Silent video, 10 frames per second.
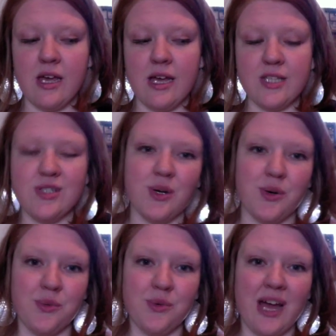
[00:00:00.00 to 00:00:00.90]

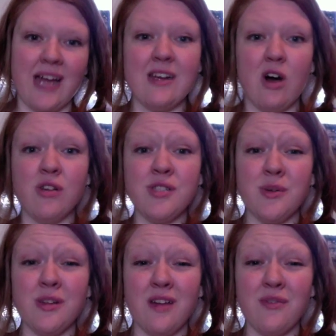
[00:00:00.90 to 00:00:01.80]
So, and also
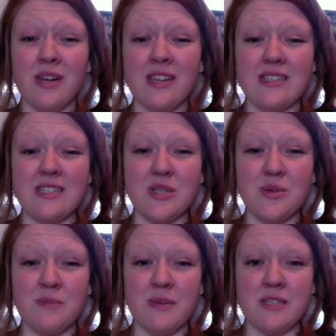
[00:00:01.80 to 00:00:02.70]
a lot of what I listen to
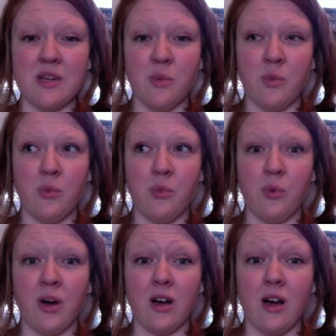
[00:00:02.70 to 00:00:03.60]
is based on
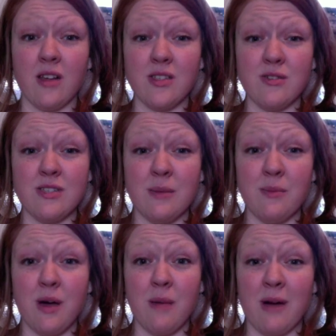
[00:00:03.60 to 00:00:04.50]
what concerts
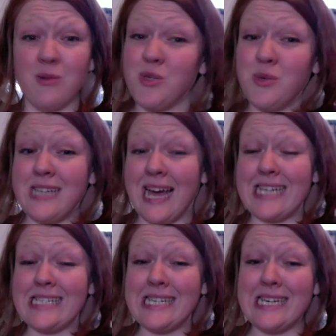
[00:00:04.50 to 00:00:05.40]
I'm about to
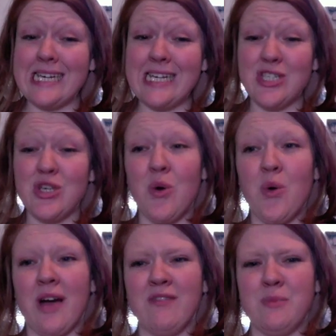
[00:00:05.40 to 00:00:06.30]
attend. So
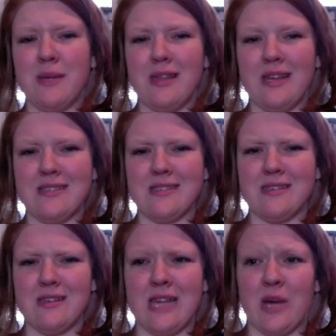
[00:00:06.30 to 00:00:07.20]
I've spent the last,
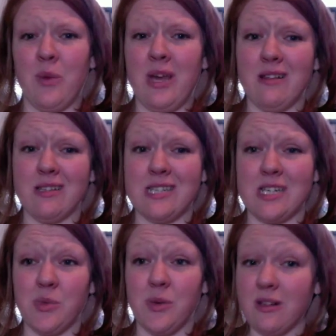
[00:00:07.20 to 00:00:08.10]
like, week listening
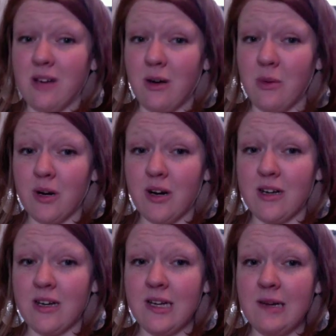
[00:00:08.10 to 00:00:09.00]
to Wilco at
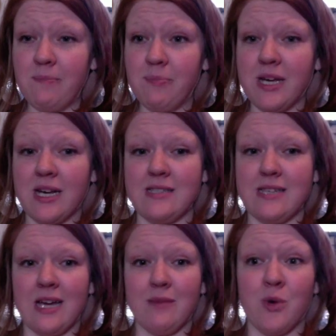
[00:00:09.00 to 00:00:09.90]
work, because
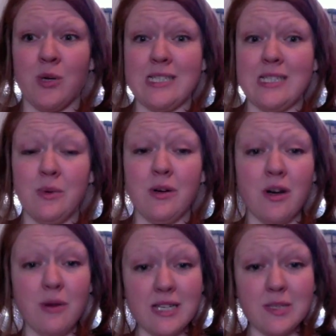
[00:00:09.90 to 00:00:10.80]
I'm going to see
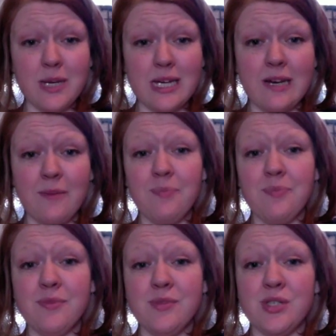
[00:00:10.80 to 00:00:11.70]
Wilco next week.
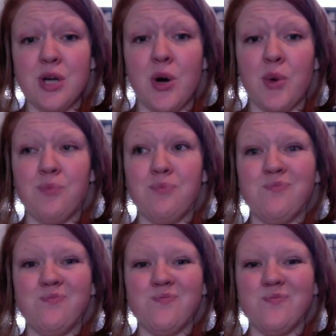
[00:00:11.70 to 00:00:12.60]
So,
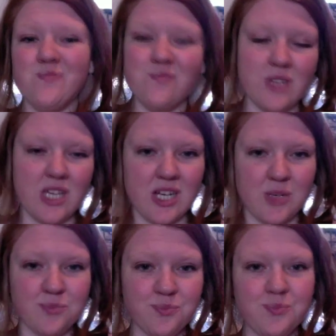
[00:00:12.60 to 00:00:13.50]
you know,
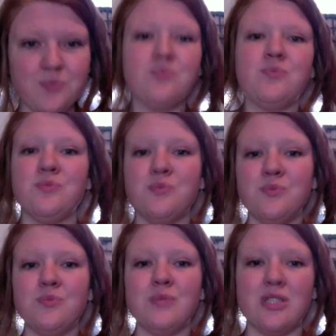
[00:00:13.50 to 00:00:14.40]

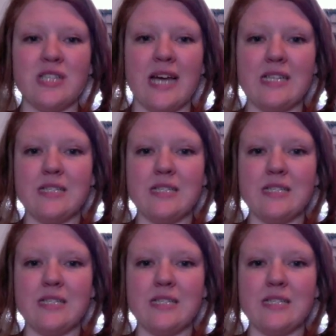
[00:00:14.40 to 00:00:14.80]
there's that.